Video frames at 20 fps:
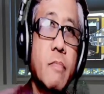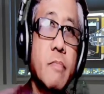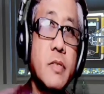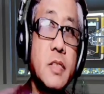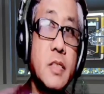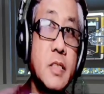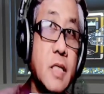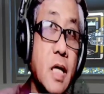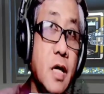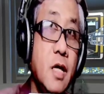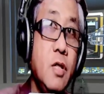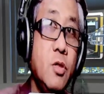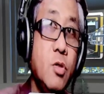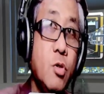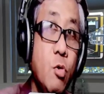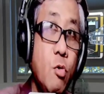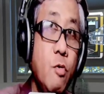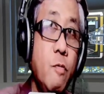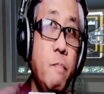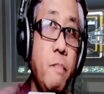
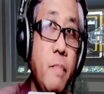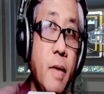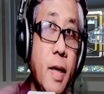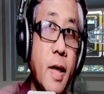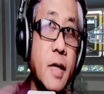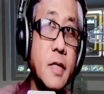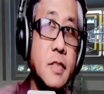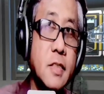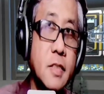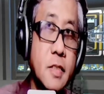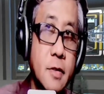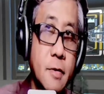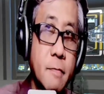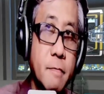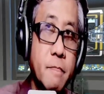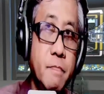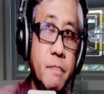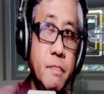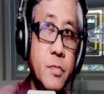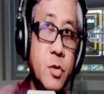
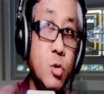cytoplasm